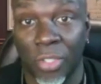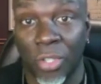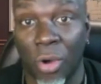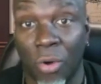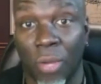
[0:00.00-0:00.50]

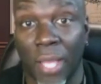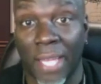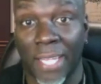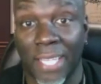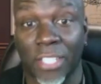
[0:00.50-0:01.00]
know
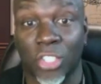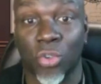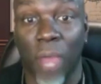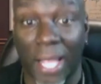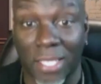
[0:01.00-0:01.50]
and it
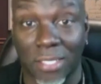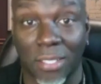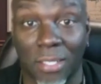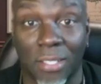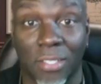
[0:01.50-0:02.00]
attracts
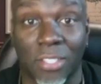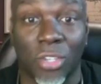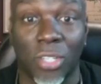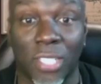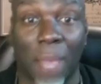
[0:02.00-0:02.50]
a
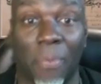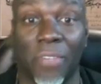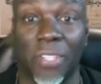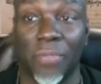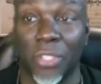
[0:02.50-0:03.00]
certain type of
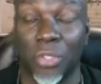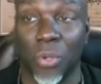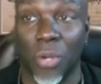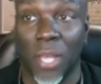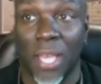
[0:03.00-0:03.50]

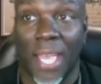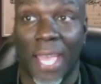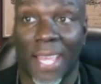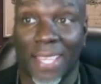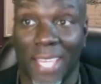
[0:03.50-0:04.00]
individual and
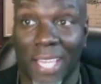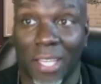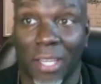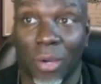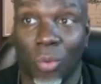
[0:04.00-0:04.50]
i think
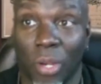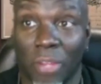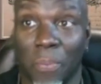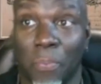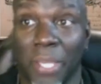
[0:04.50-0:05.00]
one of
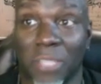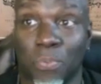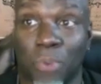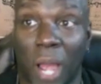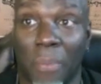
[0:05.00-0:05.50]
the biggest
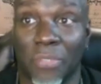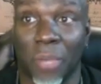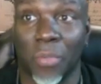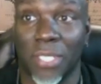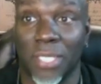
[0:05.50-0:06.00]
problems
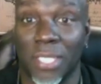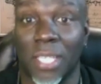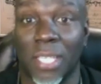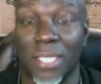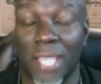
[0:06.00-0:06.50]
that we
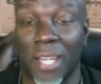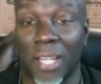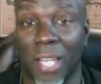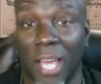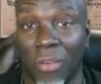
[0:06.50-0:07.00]
see is that a
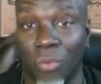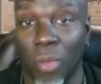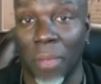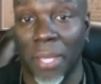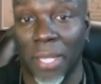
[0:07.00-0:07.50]
lot of
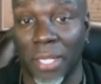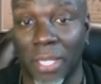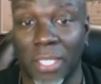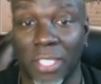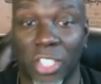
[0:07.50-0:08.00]
women
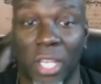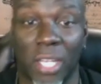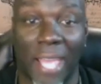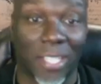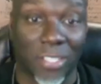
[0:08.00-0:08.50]
in the Gen
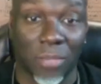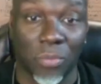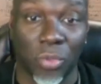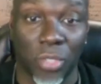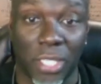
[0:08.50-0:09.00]
X
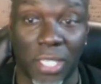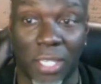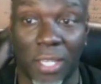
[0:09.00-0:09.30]
community